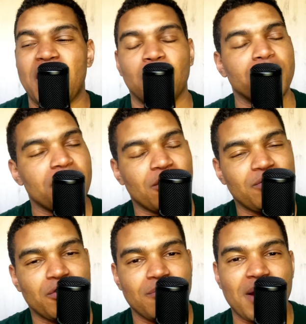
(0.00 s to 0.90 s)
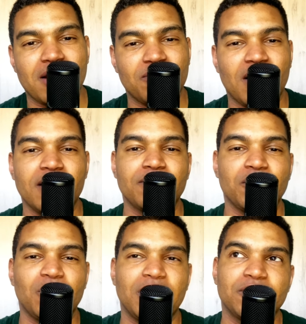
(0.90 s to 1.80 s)
I wouldn't go for a back five,
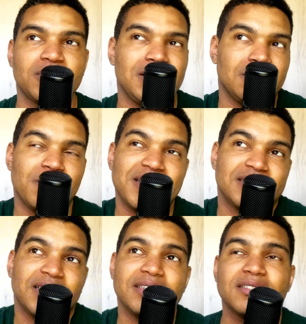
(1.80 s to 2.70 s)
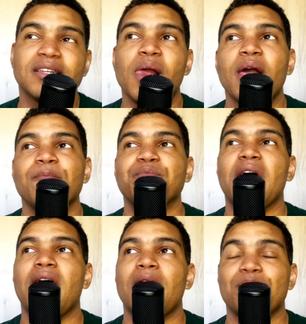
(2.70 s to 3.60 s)
though. I don't think it makes sense.
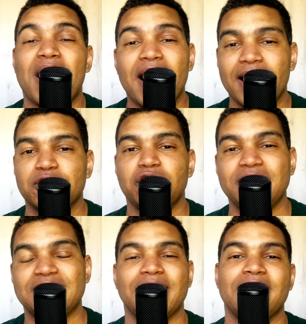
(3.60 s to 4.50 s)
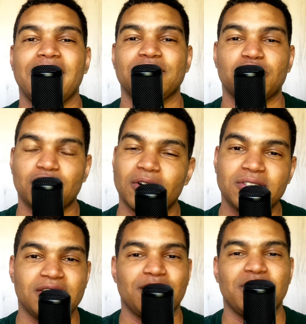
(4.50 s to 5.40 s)
I actually said against
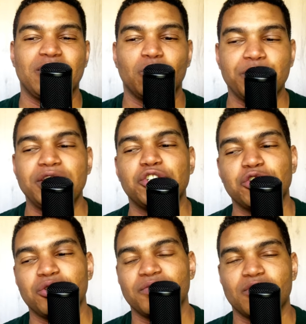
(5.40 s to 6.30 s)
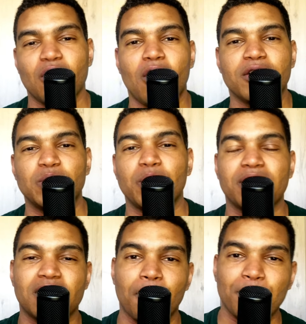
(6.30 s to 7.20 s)
Tottenham that we should have gone
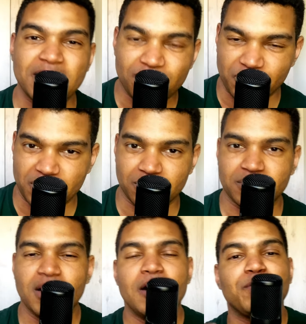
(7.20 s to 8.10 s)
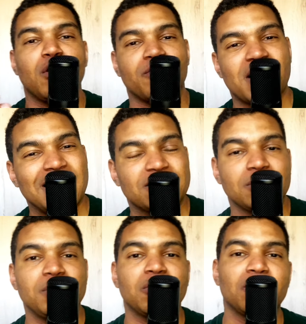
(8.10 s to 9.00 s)
with a midfield of
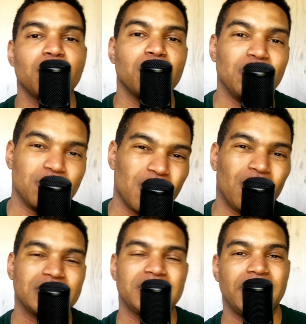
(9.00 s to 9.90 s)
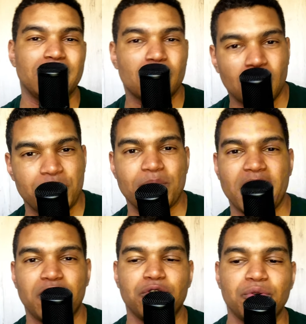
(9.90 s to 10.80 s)
Casemiro, Ugarte, Kobbie
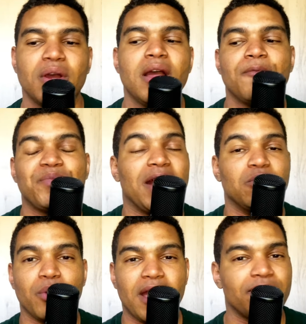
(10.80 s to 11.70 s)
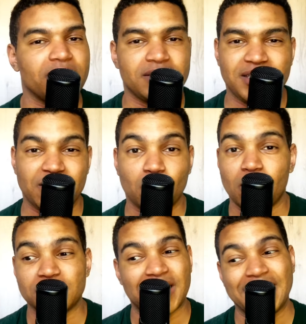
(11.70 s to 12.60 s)
Mainoo, and whoever the 10
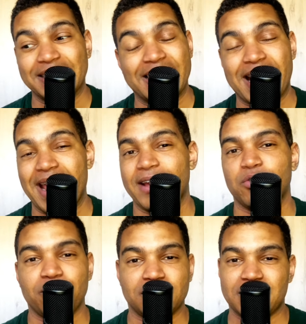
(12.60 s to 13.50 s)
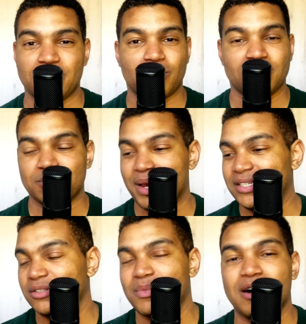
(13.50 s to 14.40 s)
was, I didn't care who the 10 was.
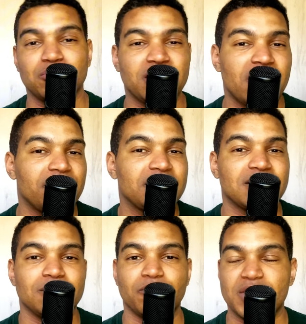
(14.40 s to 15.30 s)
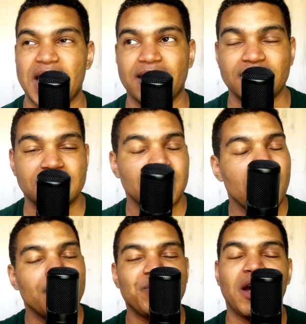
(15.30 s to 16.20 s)
Mason Mount, Eriksen, Fernandes,
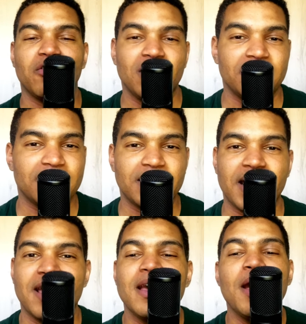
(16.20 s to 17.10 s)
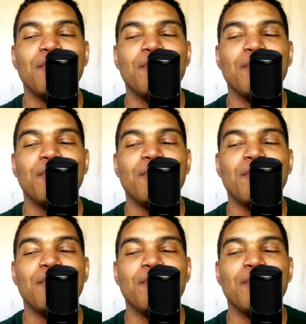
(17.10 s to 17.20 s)
I really didn't care.